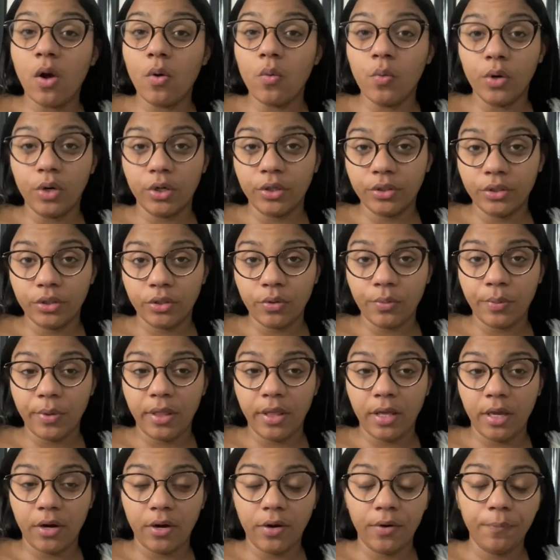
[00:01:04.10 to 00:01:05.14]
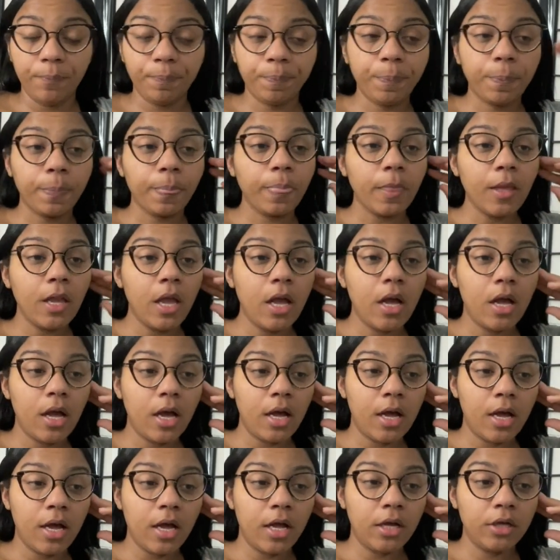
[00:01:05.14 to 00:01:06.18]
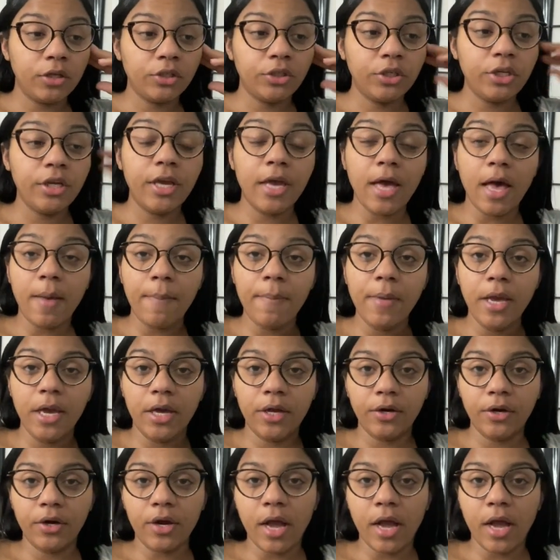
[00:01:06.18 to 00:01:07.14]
worse over there. She got better.